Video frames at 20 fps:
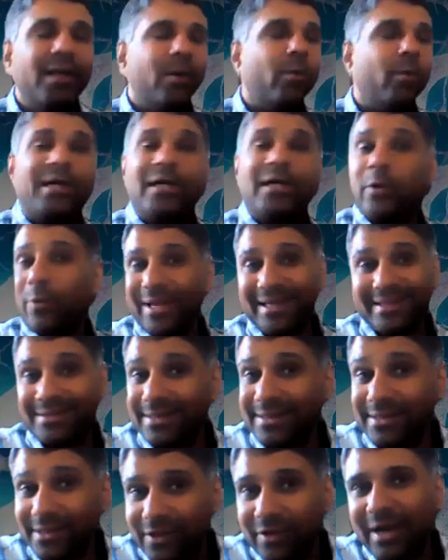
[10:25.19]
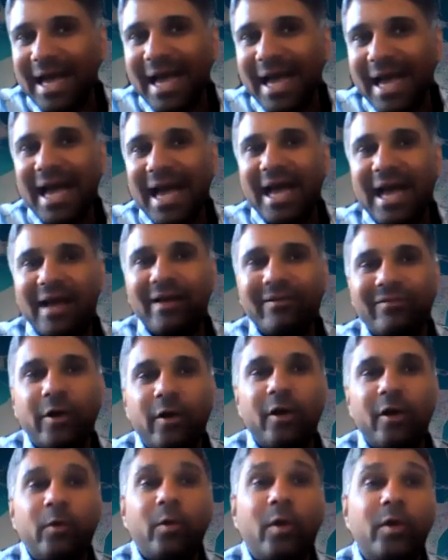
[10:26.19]
what questions you have
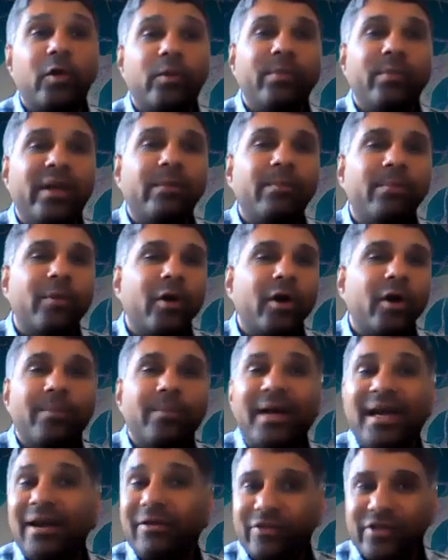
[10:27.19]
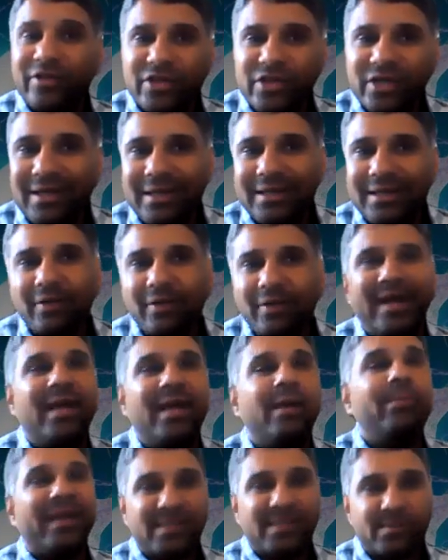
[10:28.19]
or what would be more beneficial to
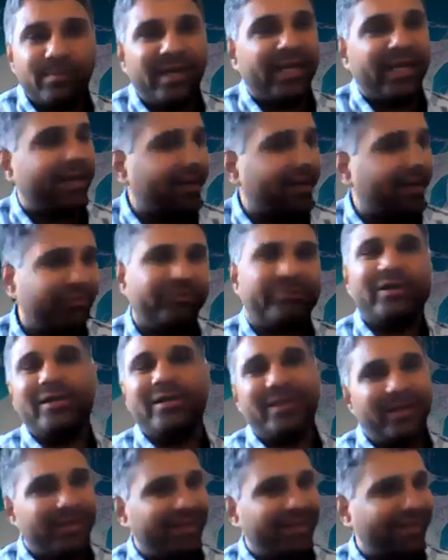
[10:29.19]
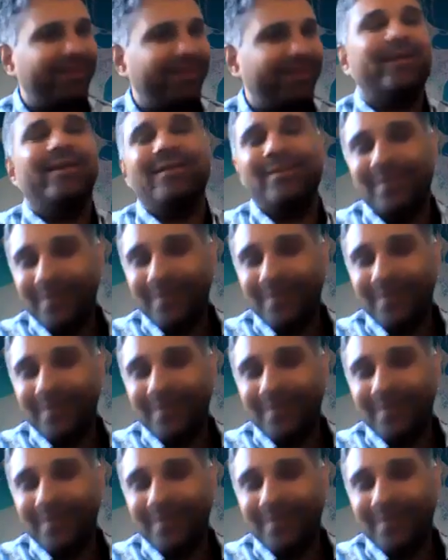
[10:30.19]
help explain in further detail.